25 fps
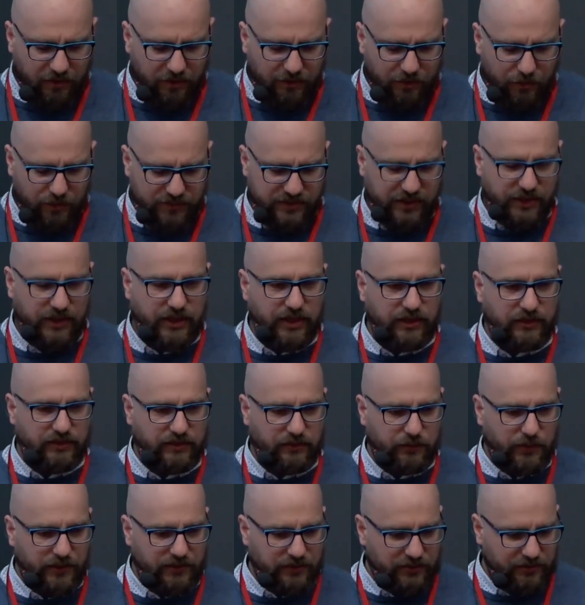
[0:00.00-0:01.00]
was a hit,
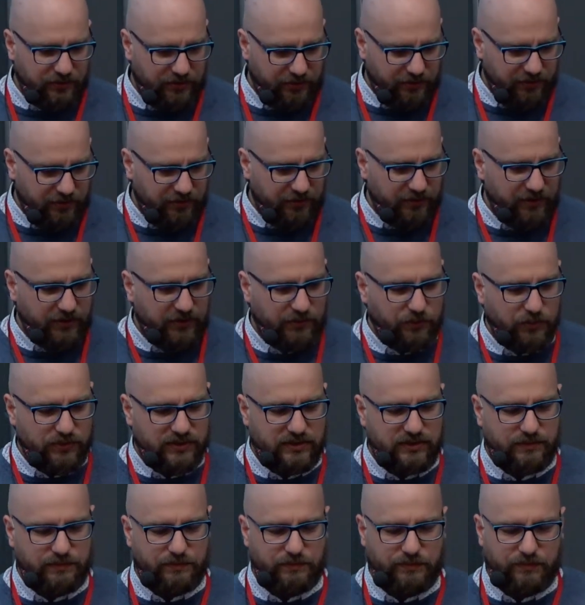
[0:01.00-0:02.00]
when it
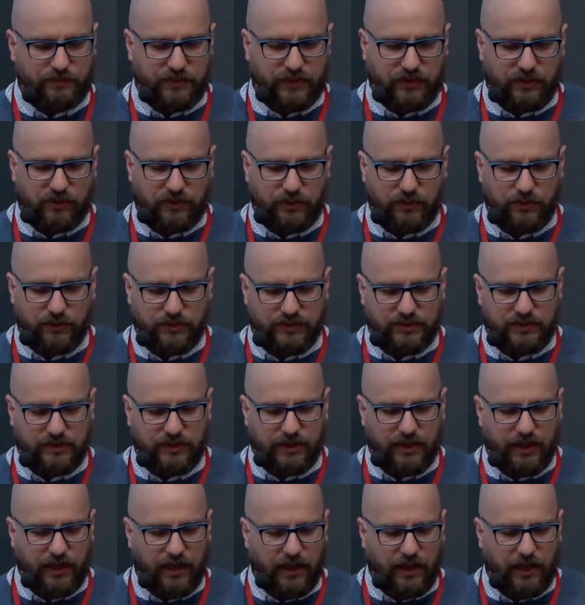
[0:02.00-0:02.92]
was being used